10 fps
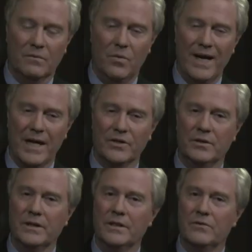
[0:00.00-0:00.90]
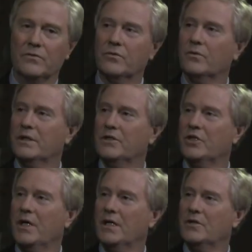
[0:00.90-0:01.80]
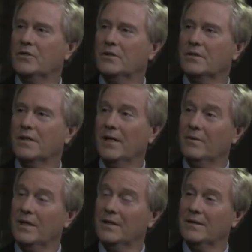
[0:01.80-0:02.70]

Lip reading: we actually can truly change. Can we?